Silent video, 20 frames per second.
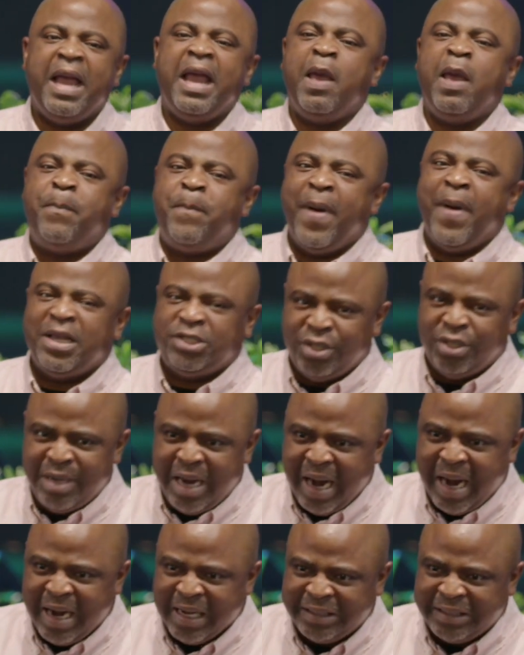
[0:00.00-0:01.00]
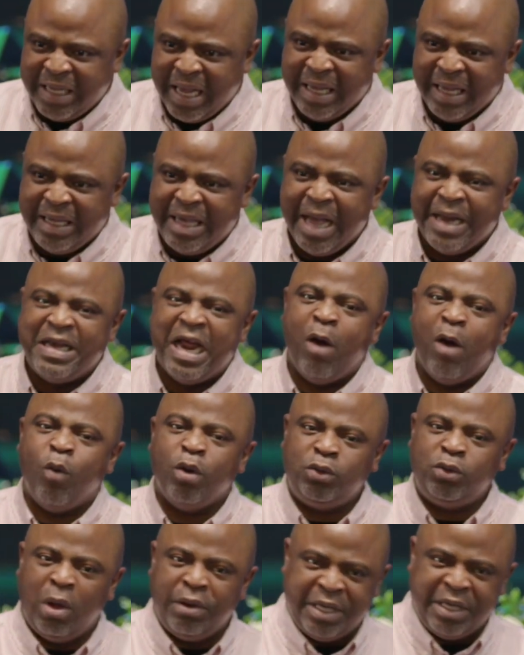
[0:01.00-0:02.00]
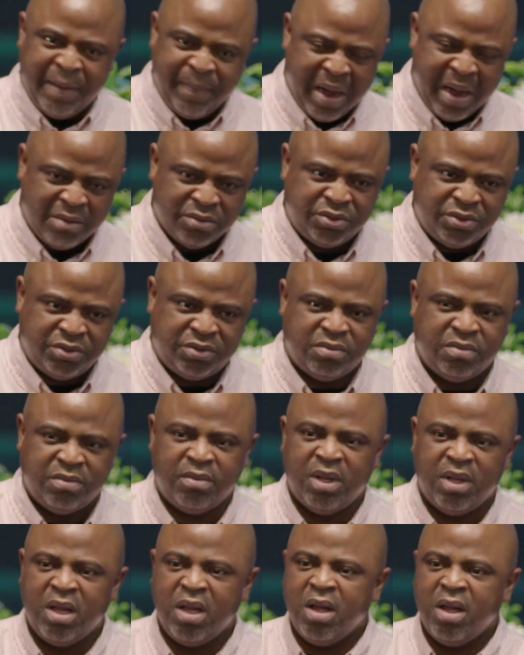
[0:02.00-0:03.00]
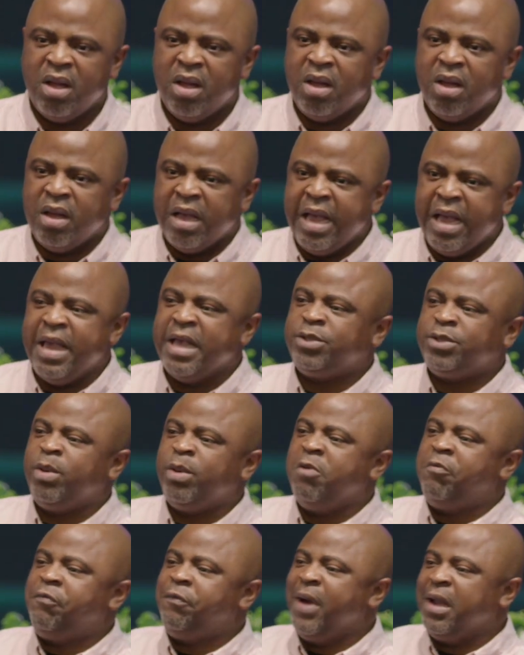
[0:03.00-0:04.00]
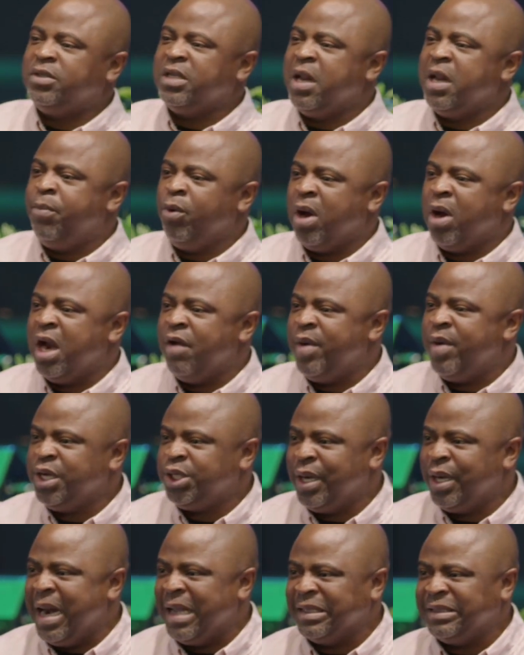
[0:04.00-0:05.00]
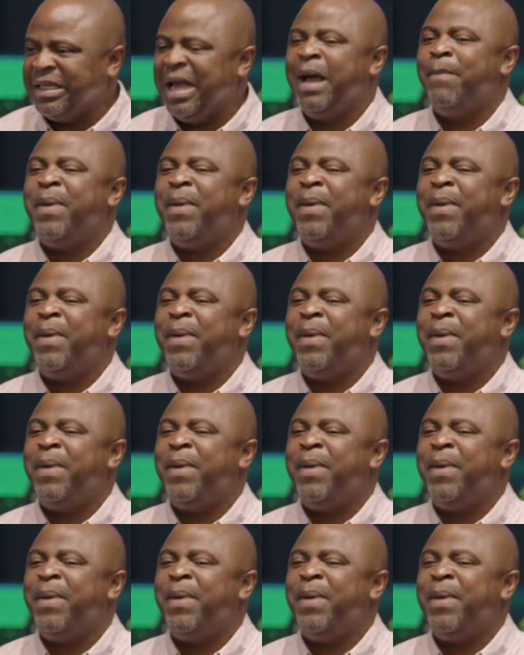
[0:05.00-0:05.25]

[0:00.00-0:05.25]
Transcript: a personality again that we'll talk about, he is referred to in the book of Revelation as